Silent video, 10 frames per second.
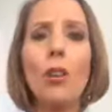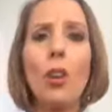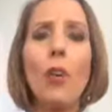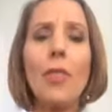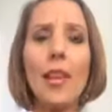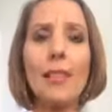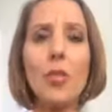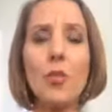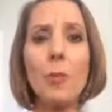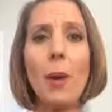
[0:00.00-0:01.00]
are things that you
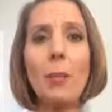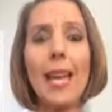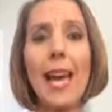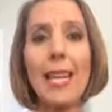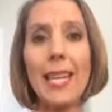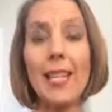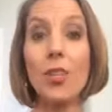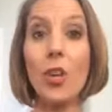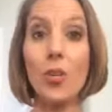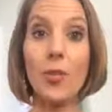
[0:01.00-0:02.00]
could probably add in as
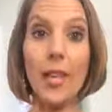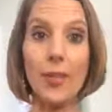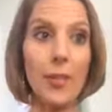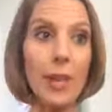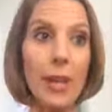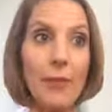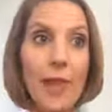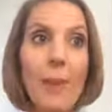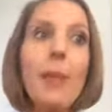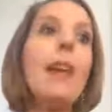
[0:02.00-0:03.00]
long as you test okay for
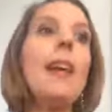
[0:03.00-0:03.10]
them.